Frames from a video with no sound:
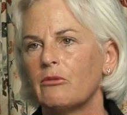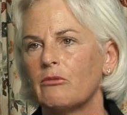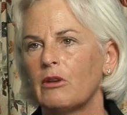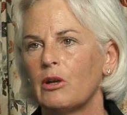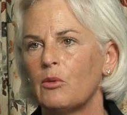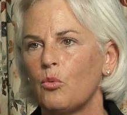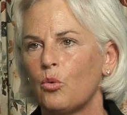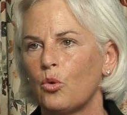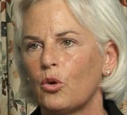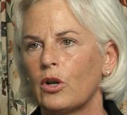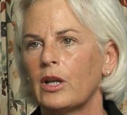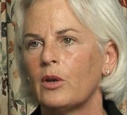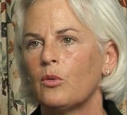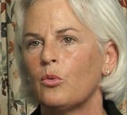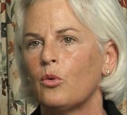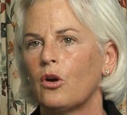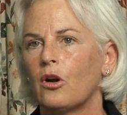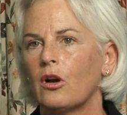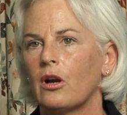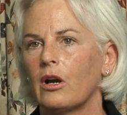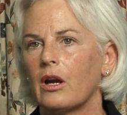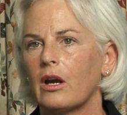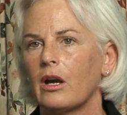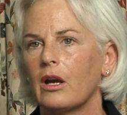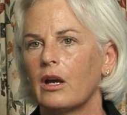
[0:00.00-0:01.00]
and rewarding
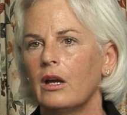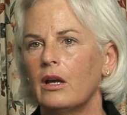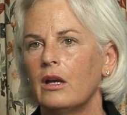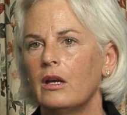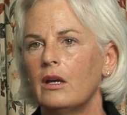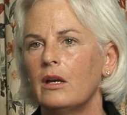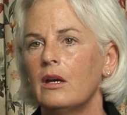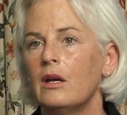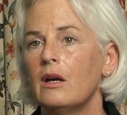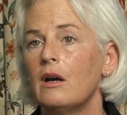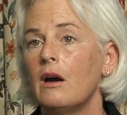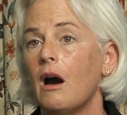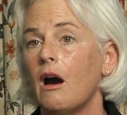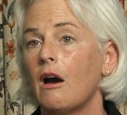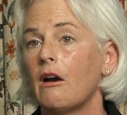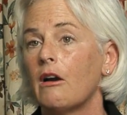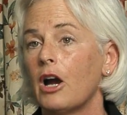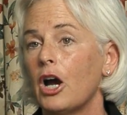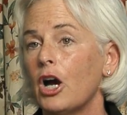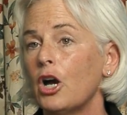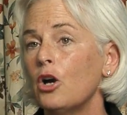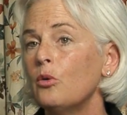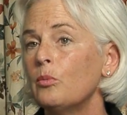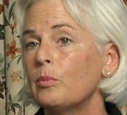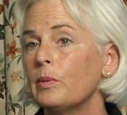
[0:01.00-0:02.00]
work. Our
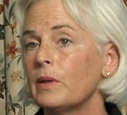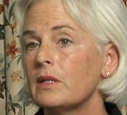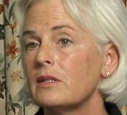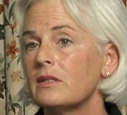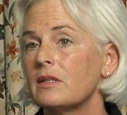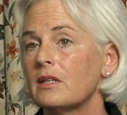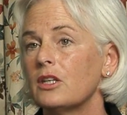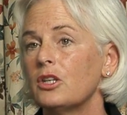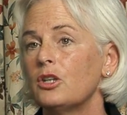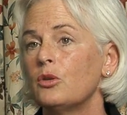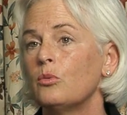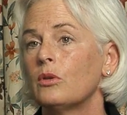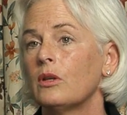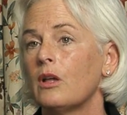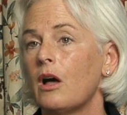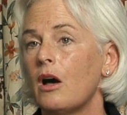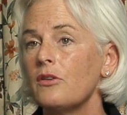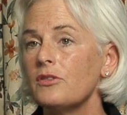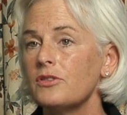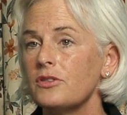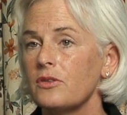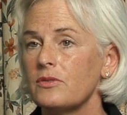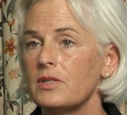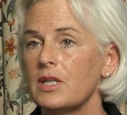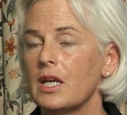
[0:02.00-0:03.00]
hope is that you will
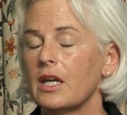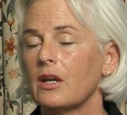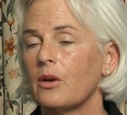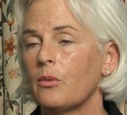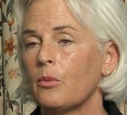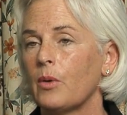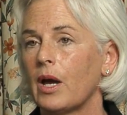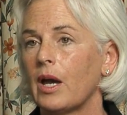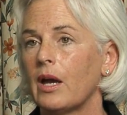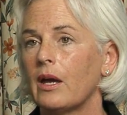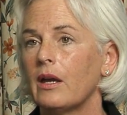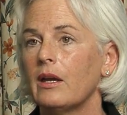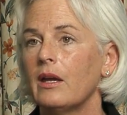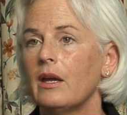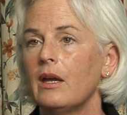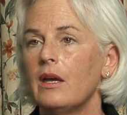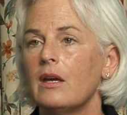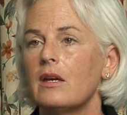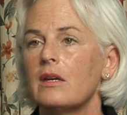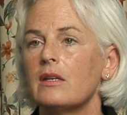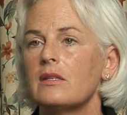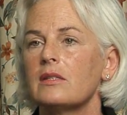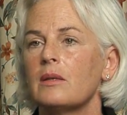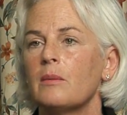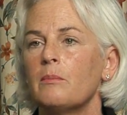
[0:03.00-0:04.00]
also take away
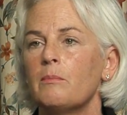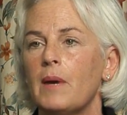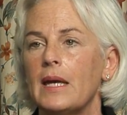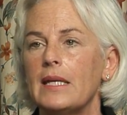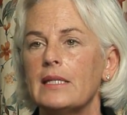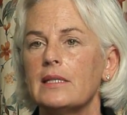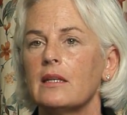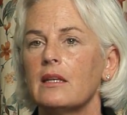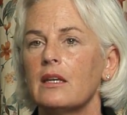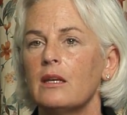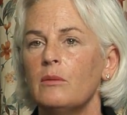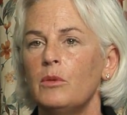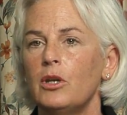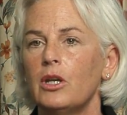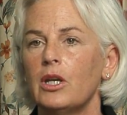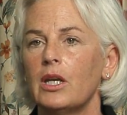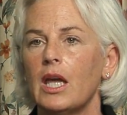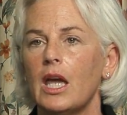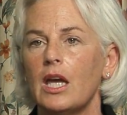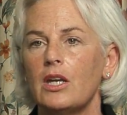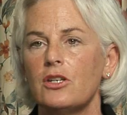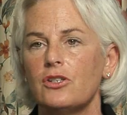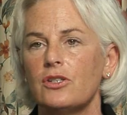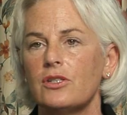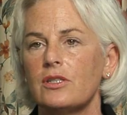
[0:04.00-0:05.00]
some basic
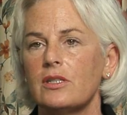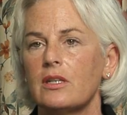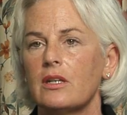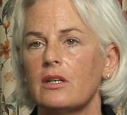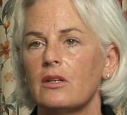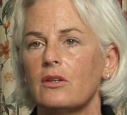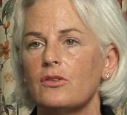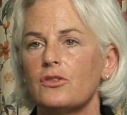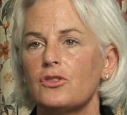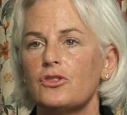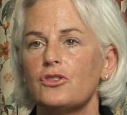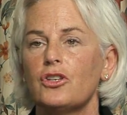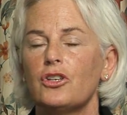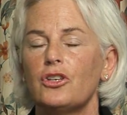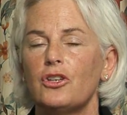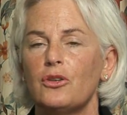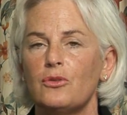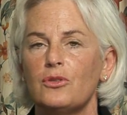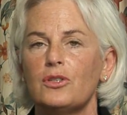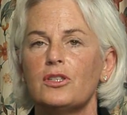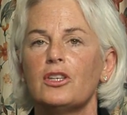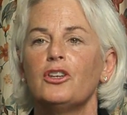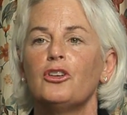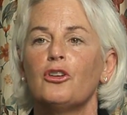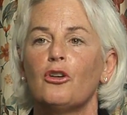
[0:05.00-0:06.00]
communication skills to
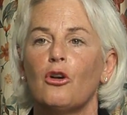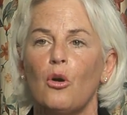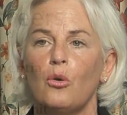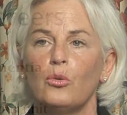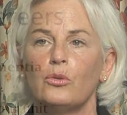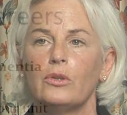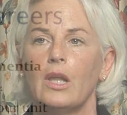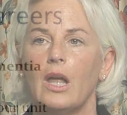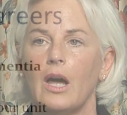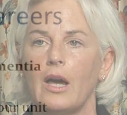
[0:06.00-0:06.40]
use in your own